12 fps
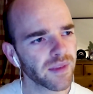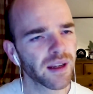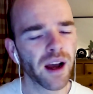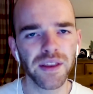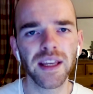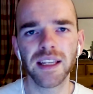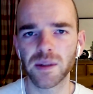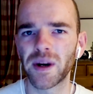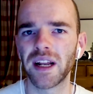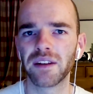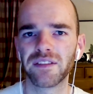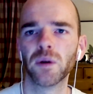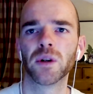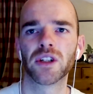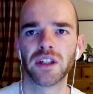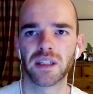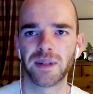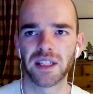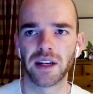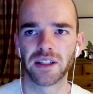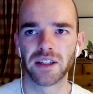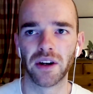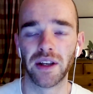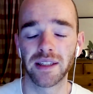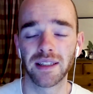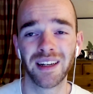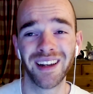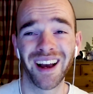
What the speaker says: I think he's really unfortunate, to be totally honest.